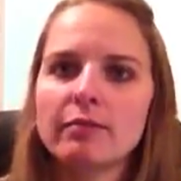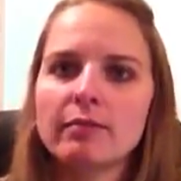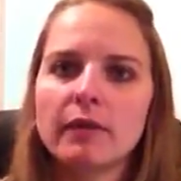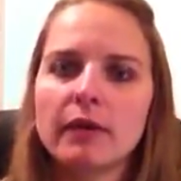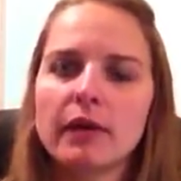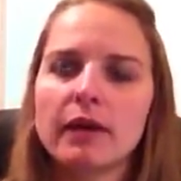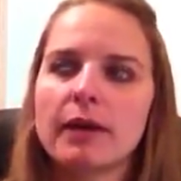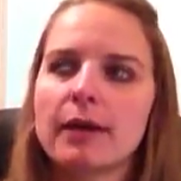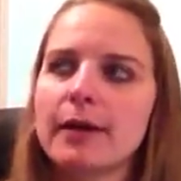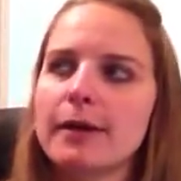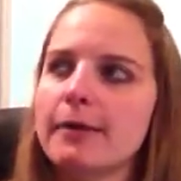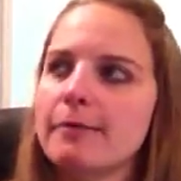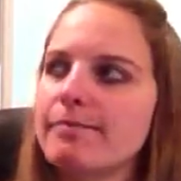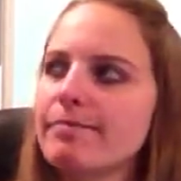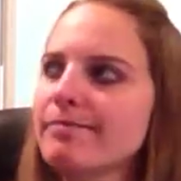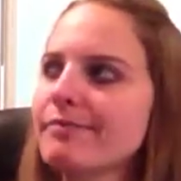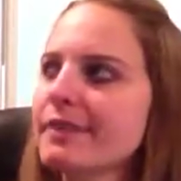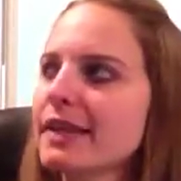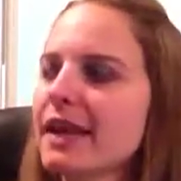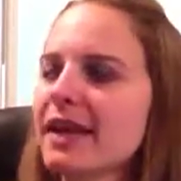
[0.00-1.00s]
I
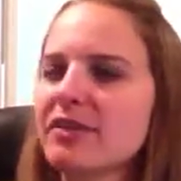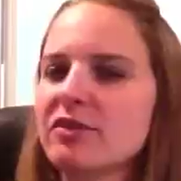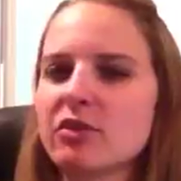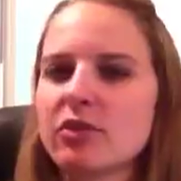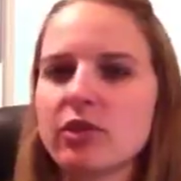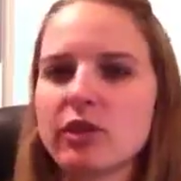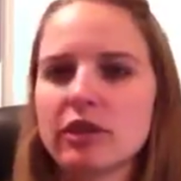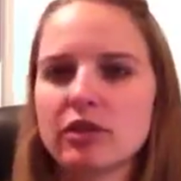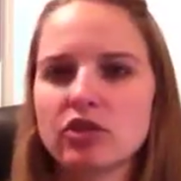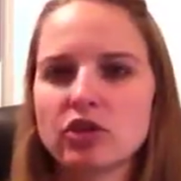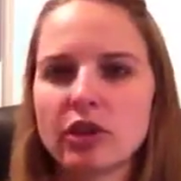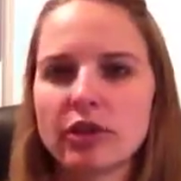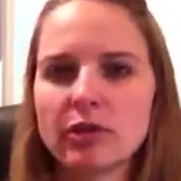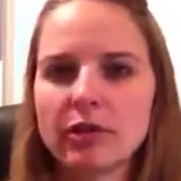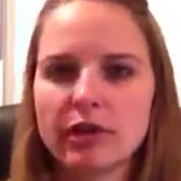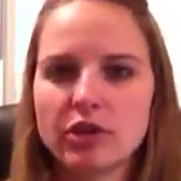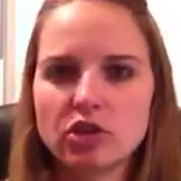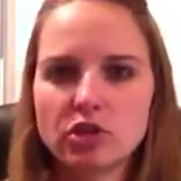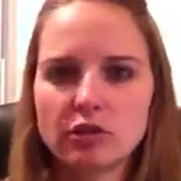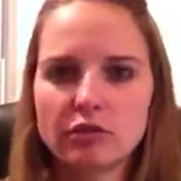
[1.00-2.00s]
don't know, like,
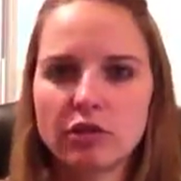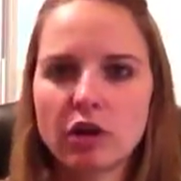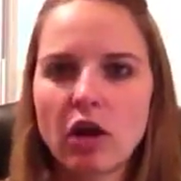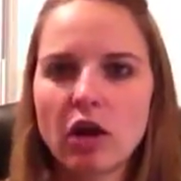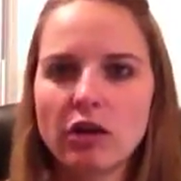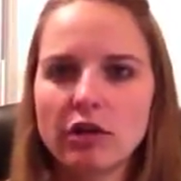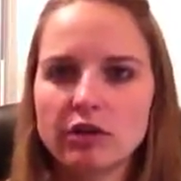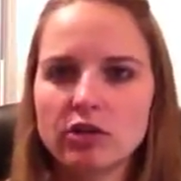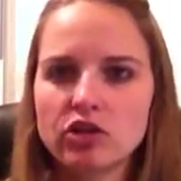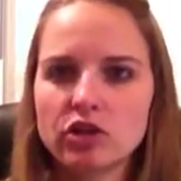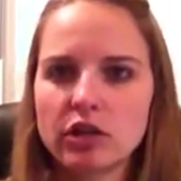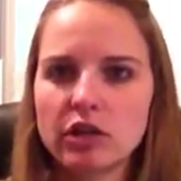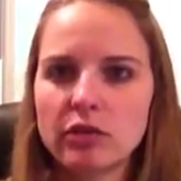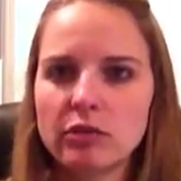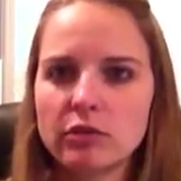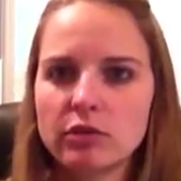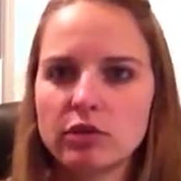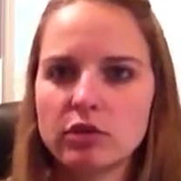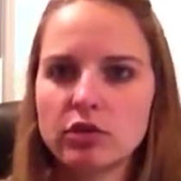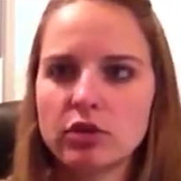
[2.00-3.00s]
generation of collagen,
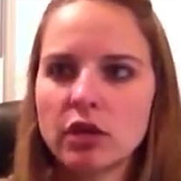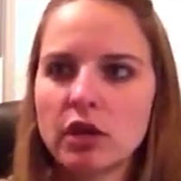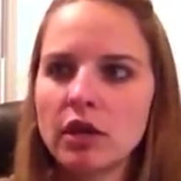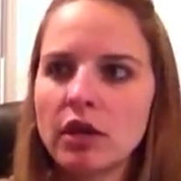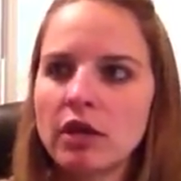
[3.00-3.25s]
which,